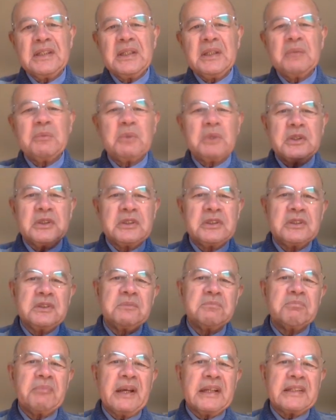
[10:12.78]
wood,
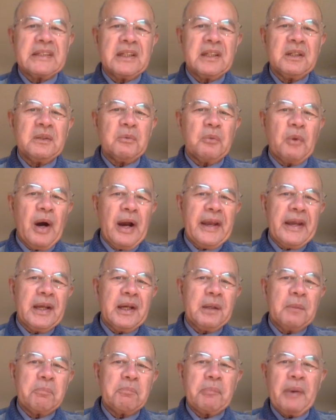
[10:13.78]
metal,
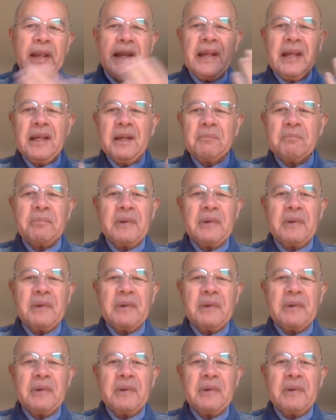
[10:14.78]
wire, pain,